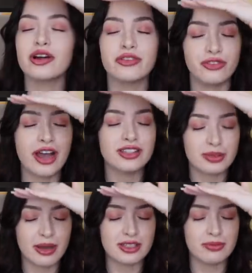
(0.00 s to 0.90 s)
You are a fine
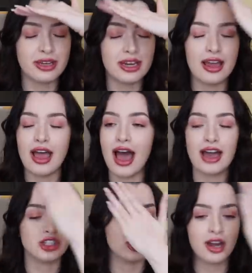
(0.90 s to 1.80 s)
specimen.
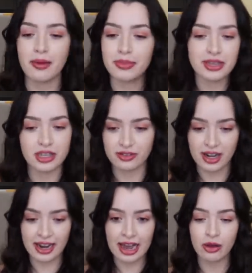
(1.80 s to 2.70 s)
I should not be here
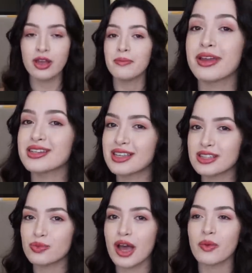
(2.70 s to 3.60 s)
right now. Because
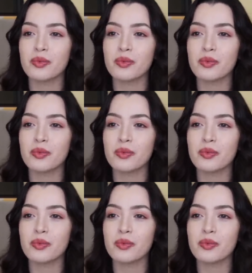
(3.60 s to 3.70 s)
guess what?